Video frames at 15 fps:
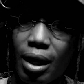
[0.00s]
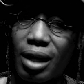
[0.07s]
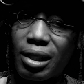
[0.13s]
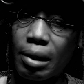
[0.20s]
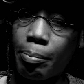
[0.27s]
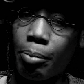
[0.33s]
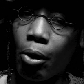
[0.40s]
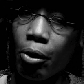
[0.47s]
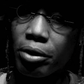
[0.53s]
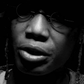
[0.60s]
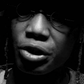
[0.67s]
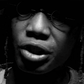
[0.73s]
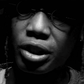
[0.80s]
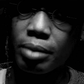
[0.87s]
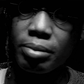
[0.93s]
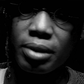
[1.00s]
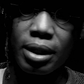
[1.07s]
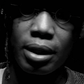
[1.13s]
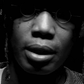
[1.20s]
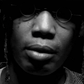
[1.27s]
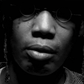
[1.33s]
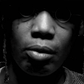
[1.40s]
I think partnerships
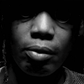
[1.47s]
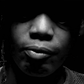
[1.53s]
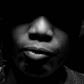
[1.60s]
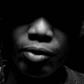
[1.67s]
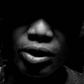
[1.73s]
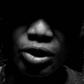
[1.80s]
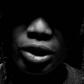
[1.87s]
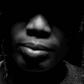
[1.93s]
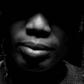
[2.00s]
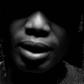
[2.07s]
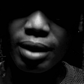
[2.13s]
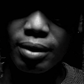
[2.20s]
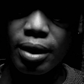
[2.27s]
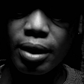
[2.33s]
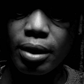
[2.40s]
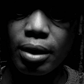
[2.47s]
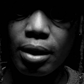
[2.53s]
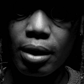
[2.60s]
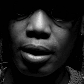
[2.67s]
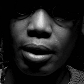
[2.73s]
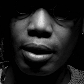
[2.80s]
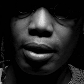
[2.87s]
and friendships, I think
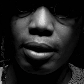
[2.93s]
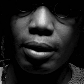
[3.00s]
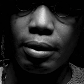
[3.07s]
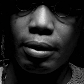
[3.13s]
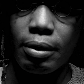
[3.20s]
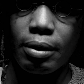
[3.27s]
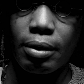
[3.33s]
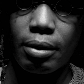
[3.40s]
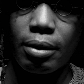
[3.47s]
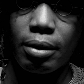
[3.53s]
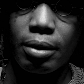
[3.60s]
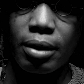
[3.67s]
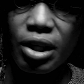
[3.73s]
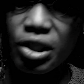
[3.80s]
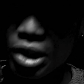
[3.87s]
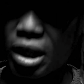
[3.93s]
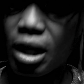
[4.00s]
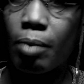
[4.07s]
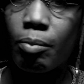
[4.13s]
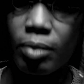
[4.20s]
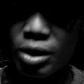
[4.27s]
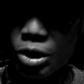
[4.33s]
they should
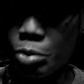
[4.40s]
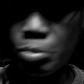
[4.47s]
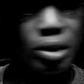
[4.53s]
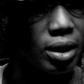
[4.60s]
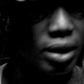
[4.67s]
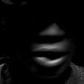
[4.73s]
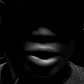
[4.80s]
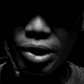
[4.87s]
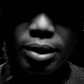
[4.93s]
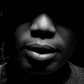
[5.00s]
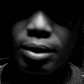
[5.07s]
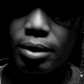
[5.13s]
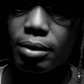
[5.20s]
come with terms and conditions.